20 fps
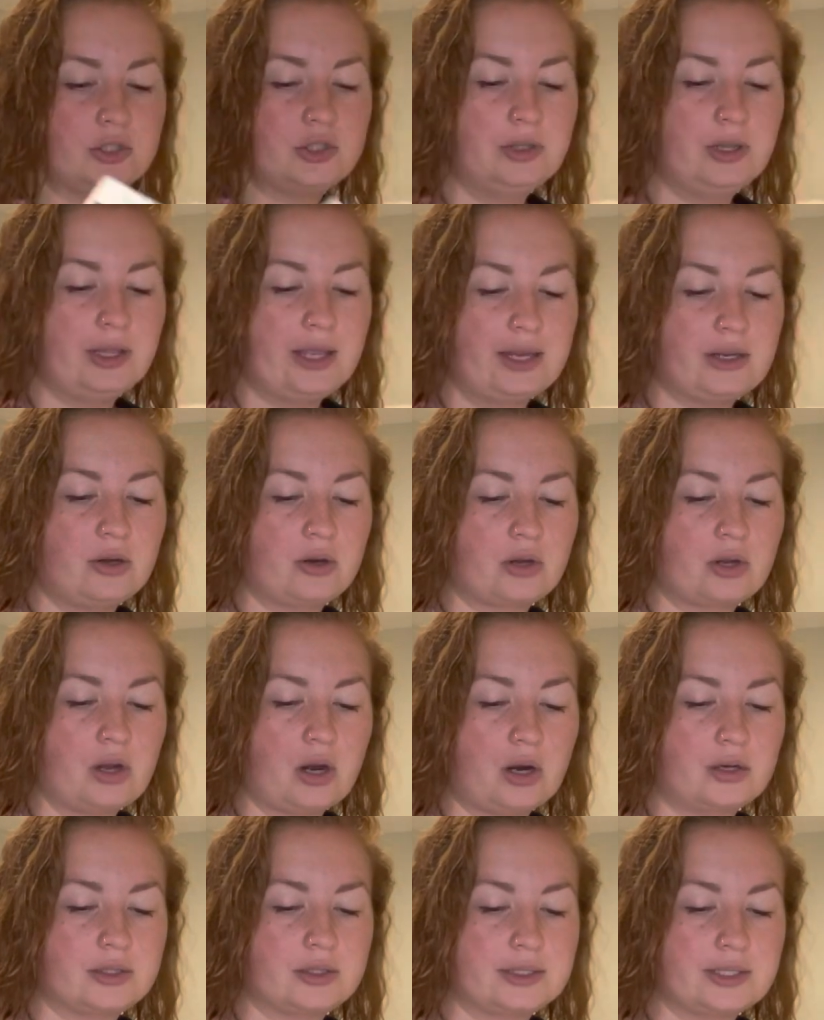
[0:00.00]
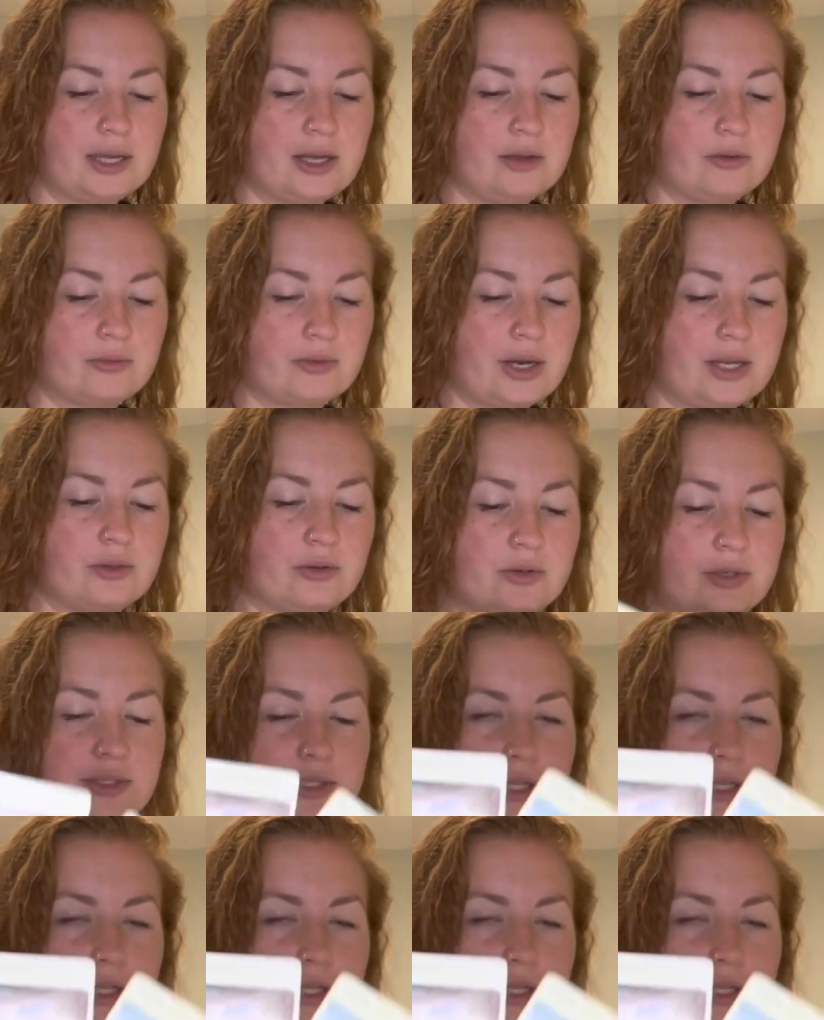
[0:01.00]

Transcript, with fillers: let your guard down, right? There is a